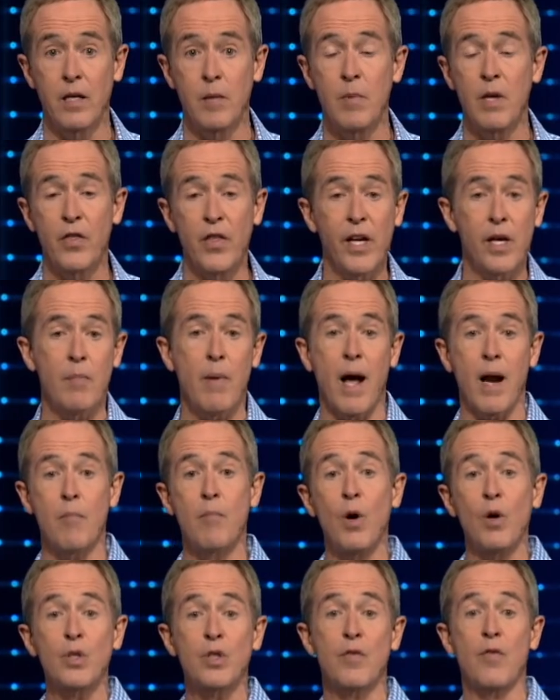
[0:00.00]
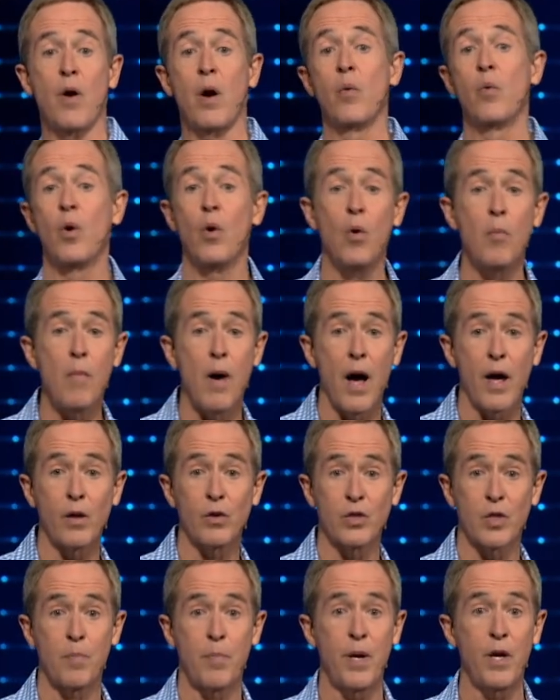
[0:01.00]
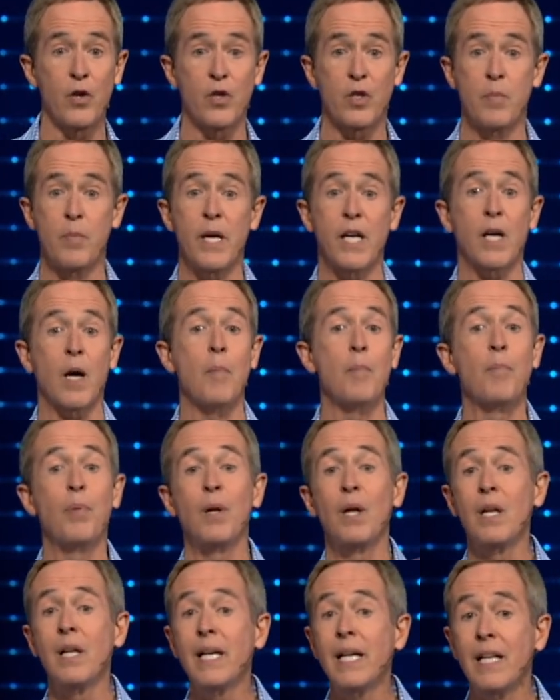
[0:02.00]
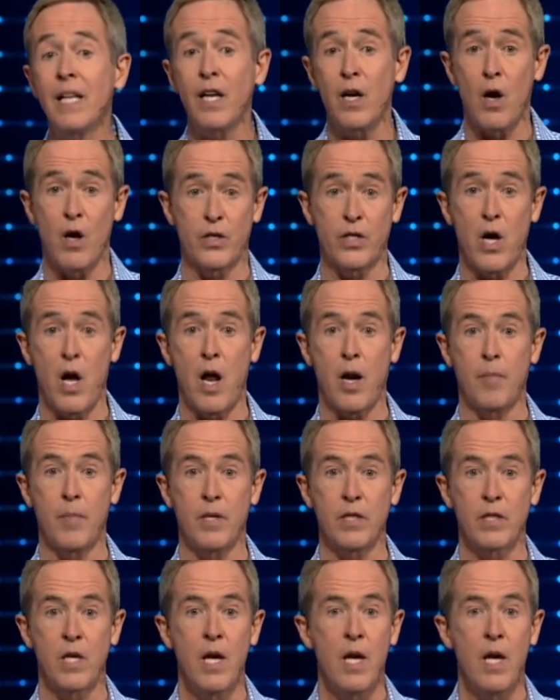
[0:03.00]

I mean, think about it. Most of our role models appear to be completely autonomous.